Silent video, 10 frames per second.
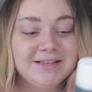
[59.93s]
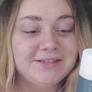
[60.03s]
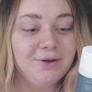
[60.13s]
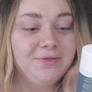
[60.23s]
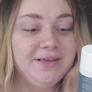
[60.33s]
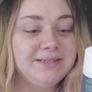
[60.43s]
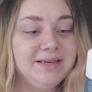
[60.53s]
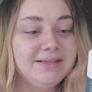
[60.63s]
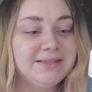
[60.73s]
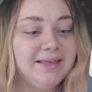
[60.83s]
So this
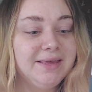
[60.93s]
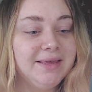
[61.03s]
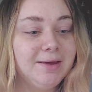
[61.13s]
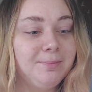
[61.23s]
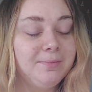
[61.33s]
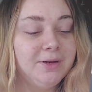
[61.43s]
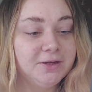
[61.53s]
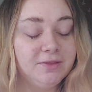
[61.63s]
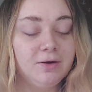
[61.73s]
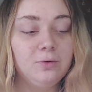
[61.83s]
is the, look,
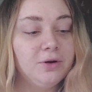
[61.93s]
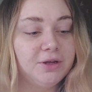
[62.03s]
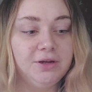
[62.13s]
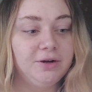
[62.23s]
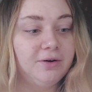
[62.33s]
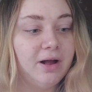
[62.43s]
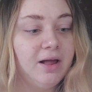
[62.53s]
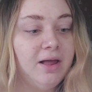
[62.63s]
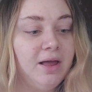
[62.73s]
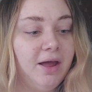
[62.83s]
they're all Lacura.
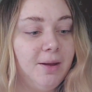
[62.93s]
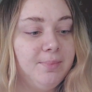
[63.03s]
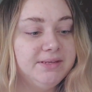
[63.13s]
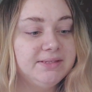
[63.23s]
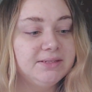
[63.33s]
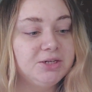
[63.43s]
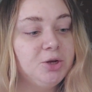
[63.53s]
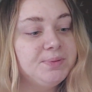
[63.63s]
Um, this is the two